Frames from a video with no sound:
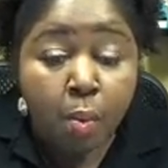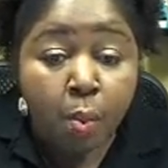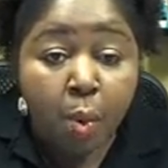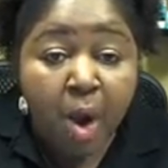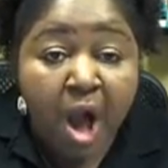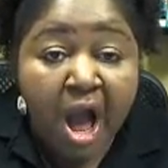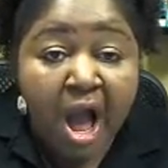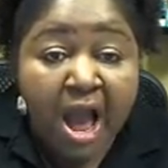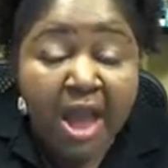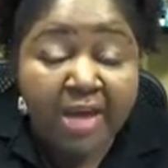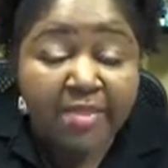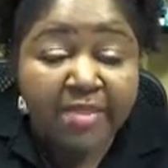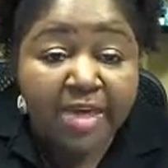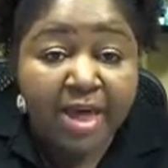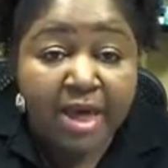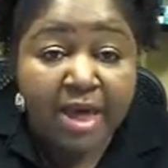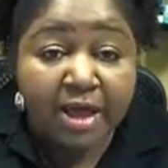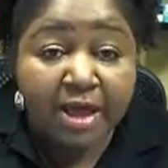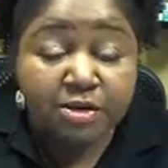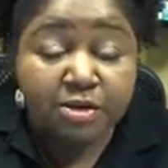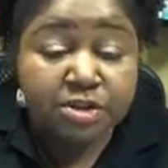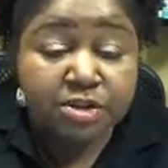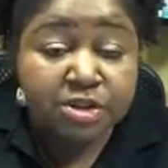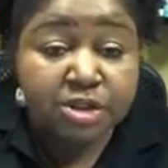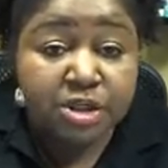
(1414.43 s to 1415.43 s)
why they
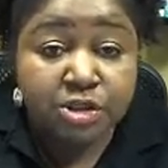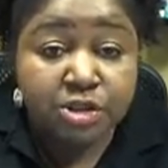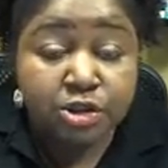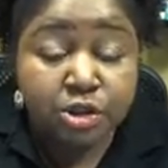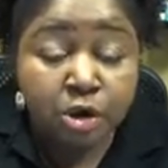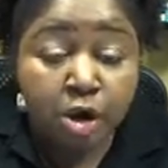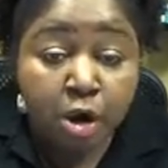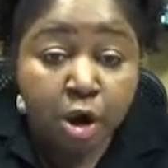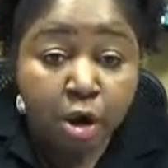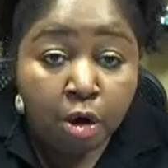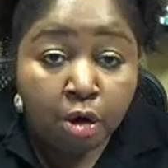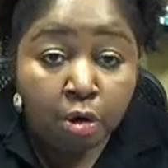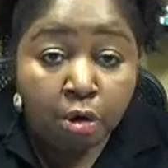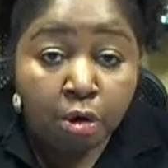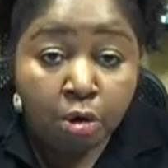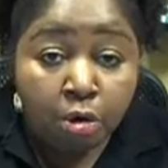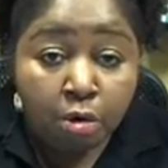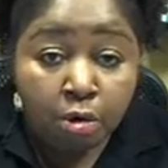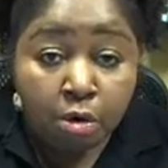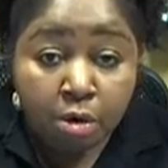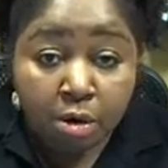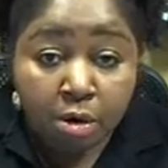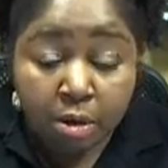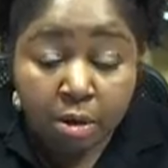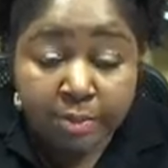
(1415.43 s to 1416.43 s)
had such a
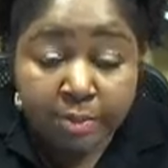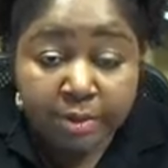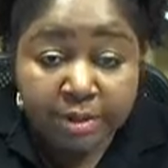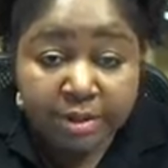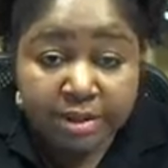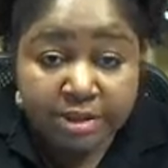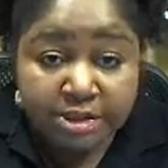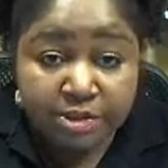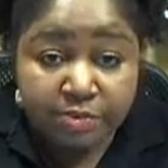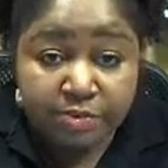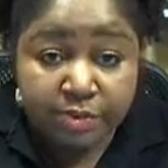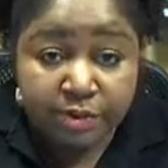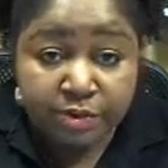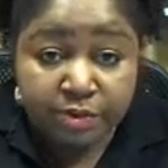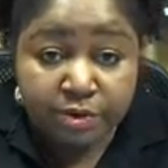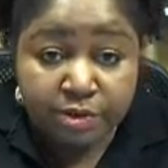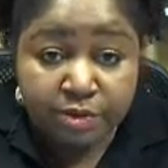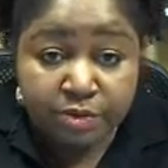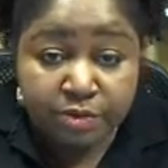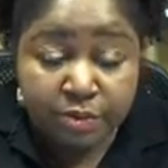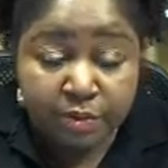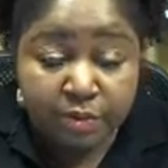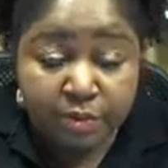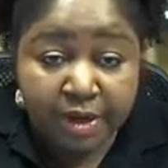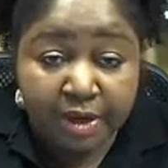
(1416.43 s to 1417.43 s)
horrible
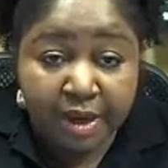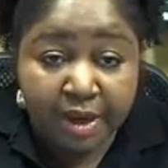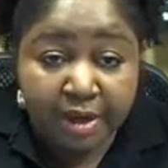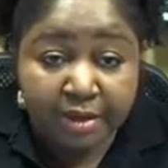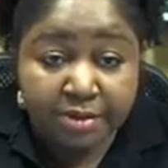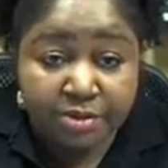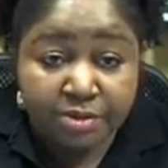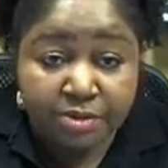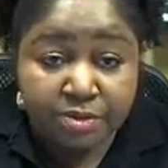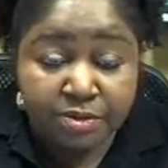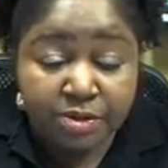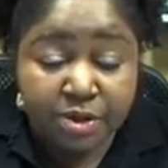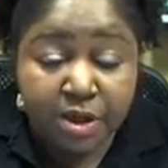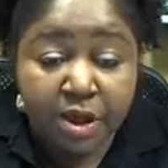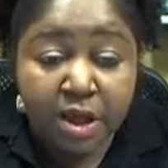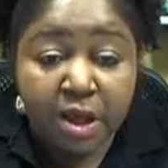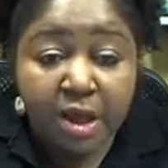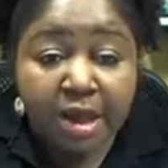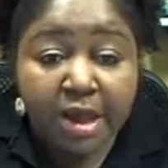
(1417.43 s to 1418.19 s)
experience with relaxers.